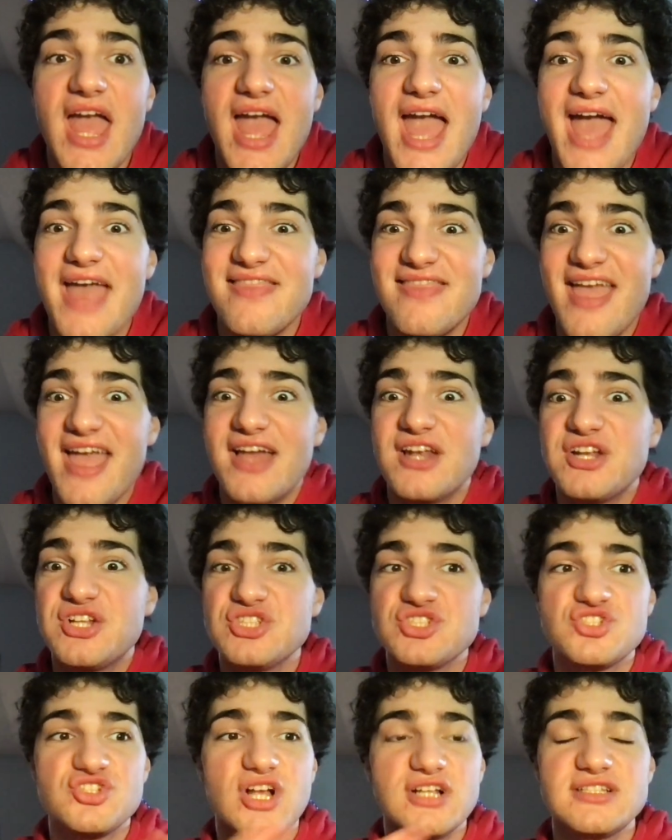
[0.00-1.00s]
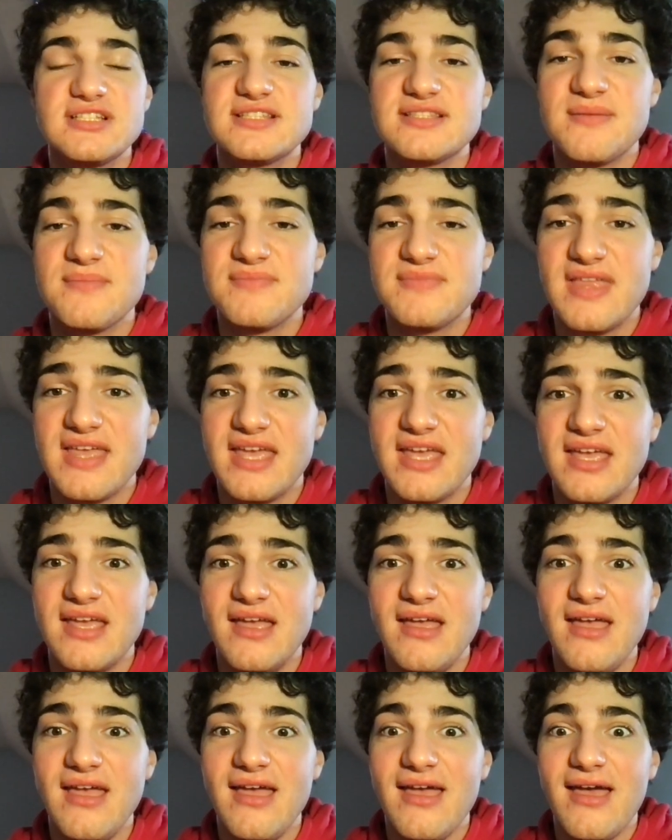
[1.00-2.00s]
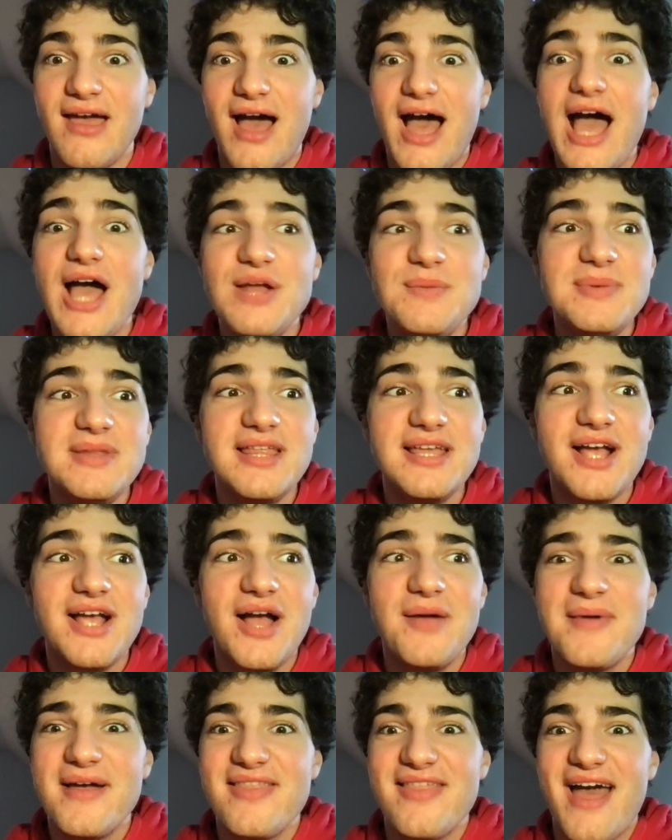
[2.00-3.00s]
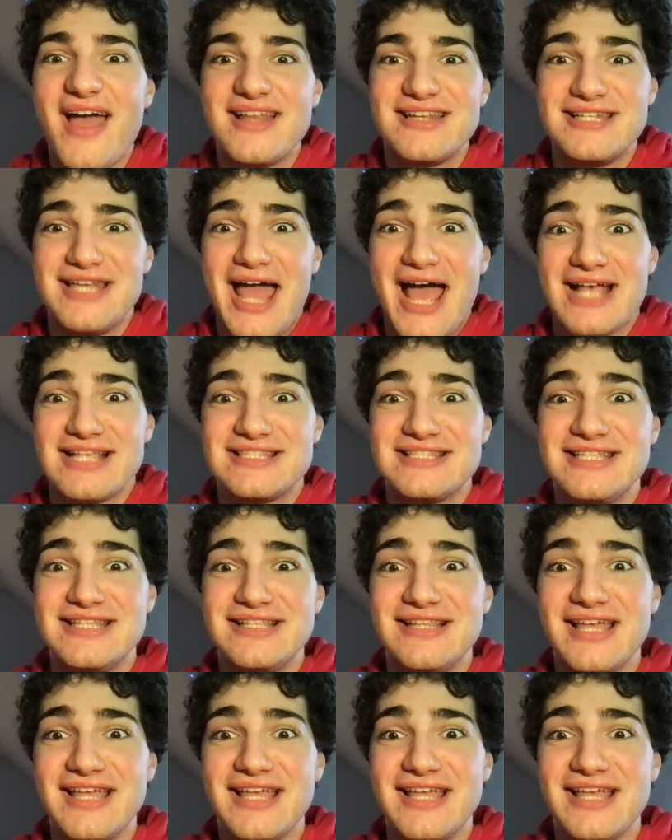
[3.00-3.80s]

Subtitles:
and they had constructed something, I would be like, am I that nasty?